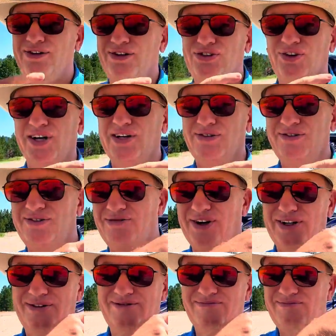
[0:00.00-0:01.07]
is right,
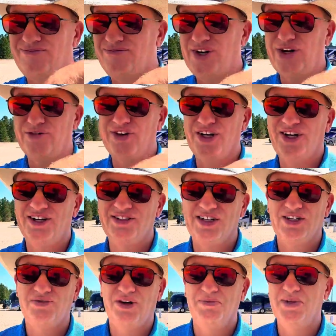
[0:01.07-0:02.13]
right, right over there. It's
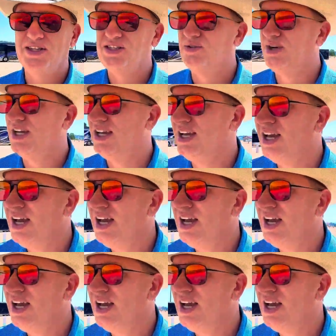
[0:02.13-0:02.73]
like 20 minutes away.